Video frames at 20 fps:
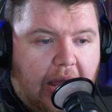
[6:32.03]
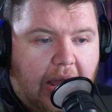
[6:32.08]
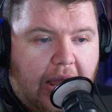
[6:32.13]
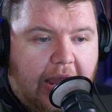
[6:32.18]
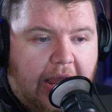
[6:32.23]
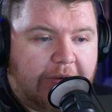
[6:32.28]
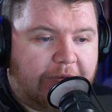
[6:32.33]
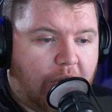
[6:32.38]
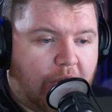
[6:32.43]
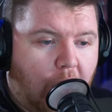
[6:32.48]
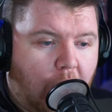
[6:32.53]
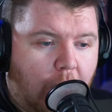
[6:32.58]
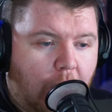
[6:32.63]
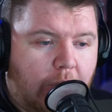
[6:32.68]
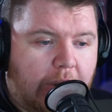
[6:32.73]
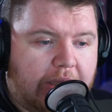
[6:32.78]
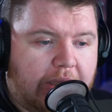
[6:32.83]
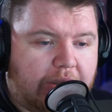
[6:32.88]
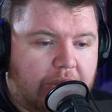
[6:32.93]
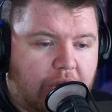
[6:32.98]
I've
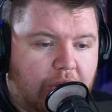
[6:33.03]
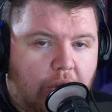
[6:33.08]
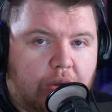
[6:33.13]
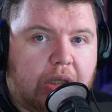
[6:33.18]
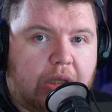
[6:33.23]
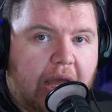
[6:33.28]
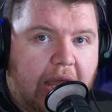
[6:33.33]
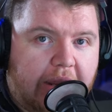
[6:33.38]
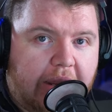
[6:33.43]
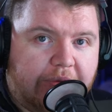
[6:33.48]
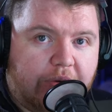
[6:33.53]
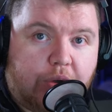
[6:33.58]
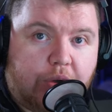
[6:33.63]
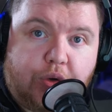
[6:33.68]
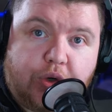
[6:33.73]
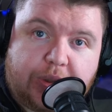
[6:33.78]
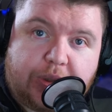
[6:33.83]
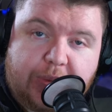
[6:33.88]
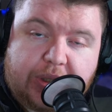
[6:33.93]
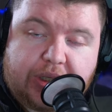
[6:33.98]
always gone live on
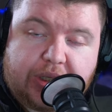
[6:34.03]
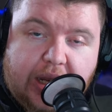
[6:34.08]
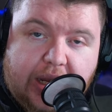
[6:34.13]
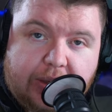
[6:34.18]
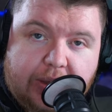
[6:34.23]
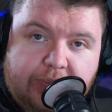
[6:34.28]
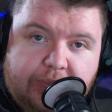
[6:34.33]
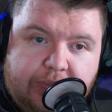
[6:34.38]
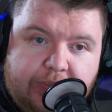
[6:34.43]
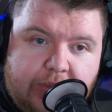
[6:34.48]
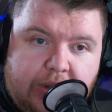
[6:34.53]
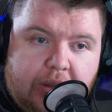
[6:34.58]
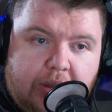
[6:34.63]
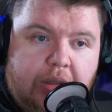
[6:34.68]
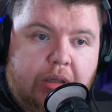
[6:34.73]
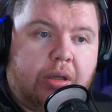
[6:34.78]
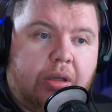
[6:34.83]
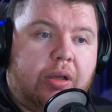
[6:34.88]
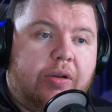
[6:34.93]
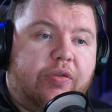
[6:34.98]
Christmas Day
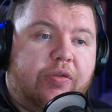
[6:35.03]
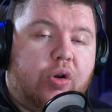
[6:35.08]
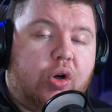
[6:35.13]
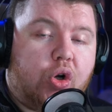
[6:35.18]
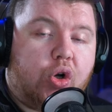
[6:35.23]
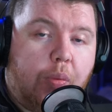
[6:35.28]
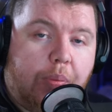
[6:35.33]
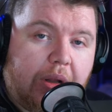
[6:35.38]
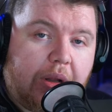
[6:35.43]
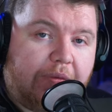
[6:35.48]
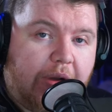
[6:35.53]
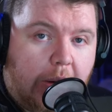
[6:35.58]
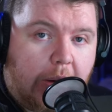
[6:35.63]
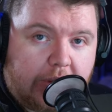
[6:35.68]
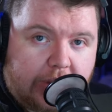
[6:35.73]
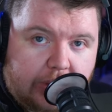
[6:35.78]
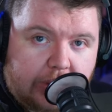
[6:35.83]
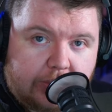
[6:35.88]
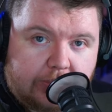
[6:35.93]
for a couple of hours.